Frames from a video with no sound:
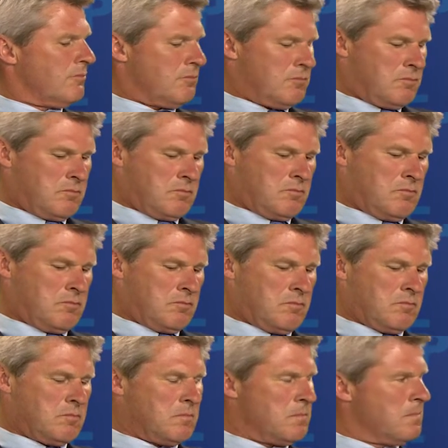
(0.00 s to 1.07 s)

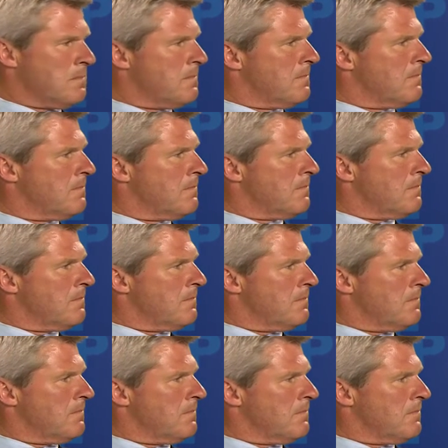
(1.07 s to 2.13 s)

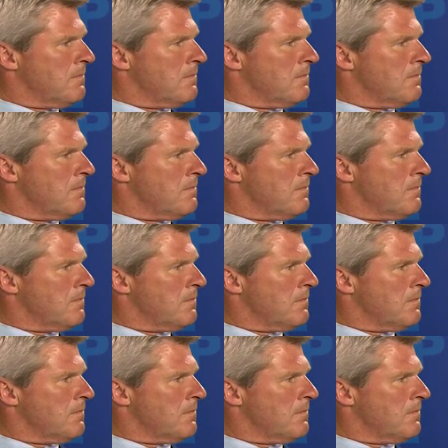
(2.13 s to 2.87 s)
(silent)